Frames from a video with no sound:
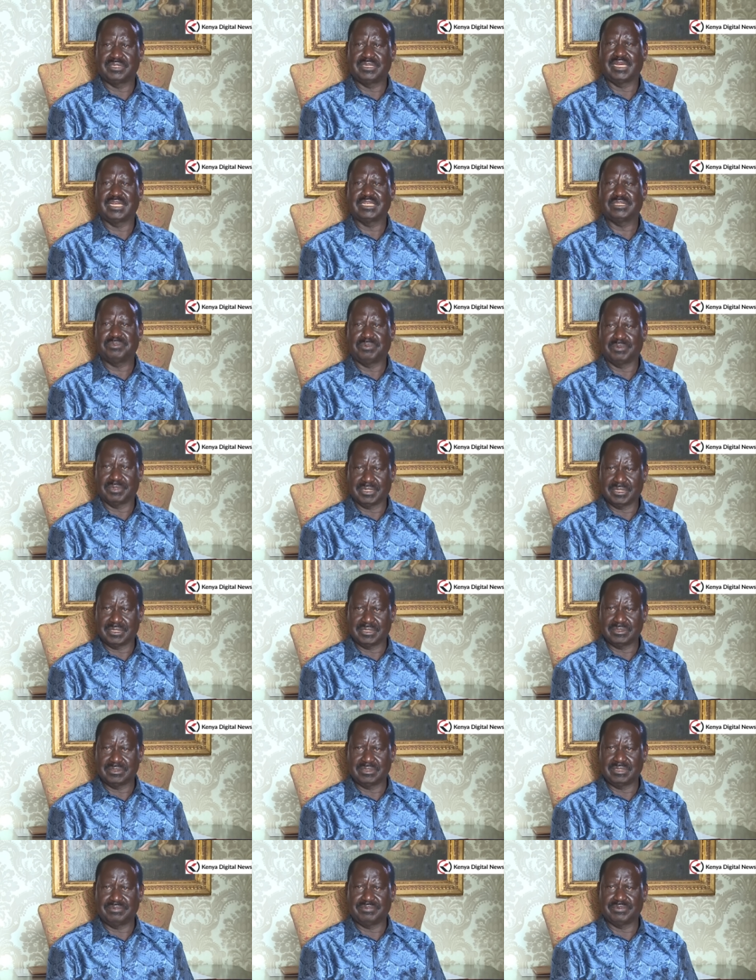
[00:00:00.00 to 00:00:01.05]
diaspora,
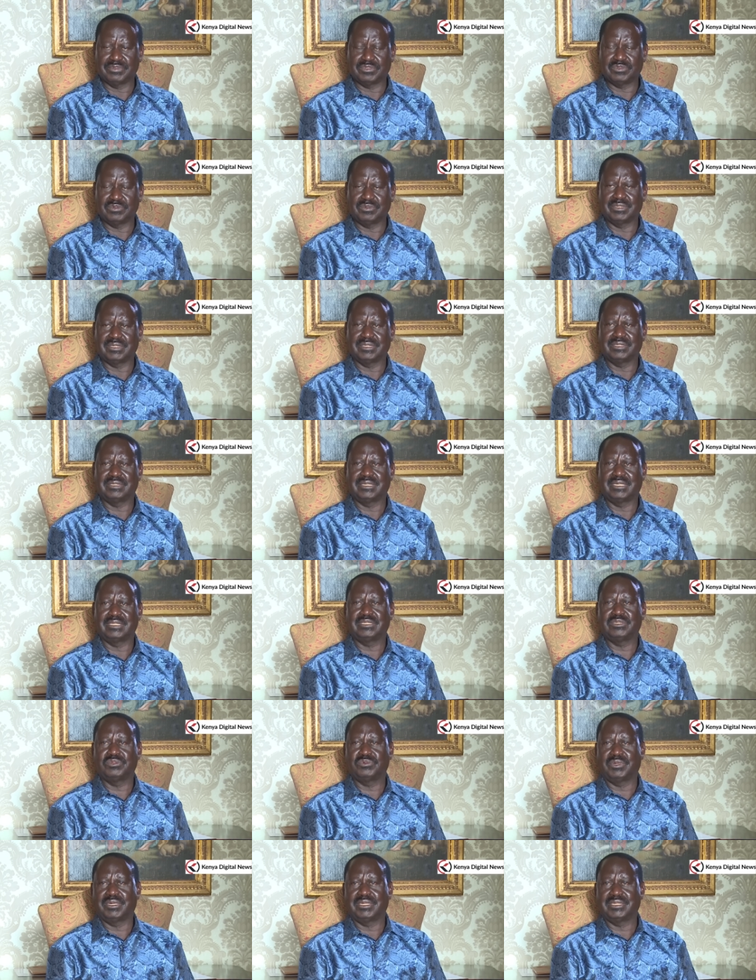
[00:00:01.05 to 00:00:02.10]
therefore
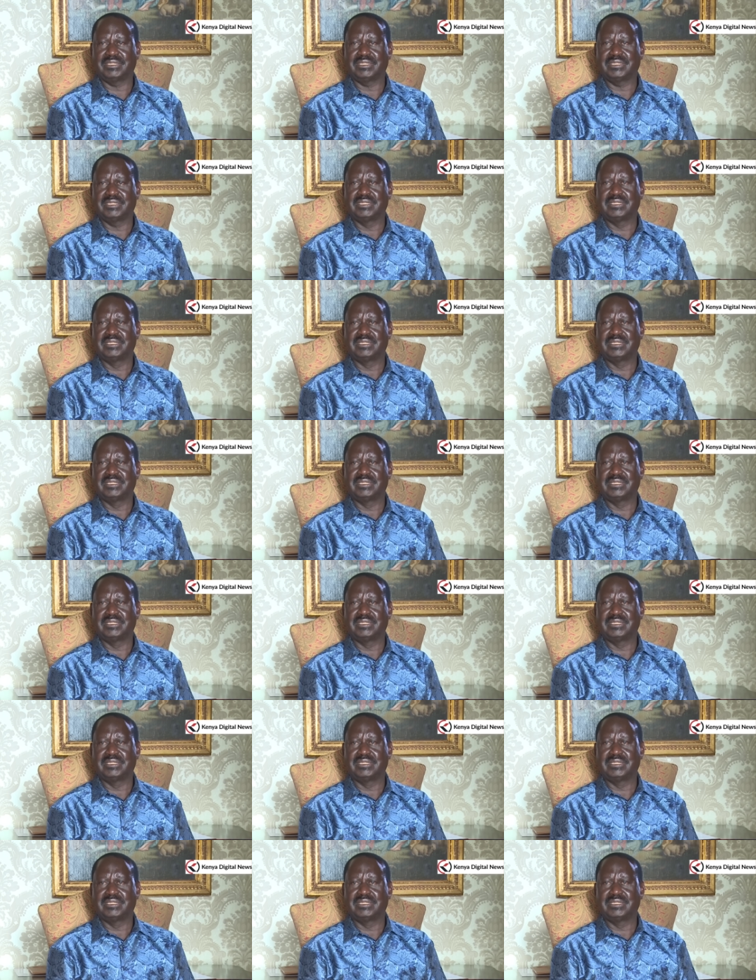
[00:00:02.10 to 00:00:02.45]
291,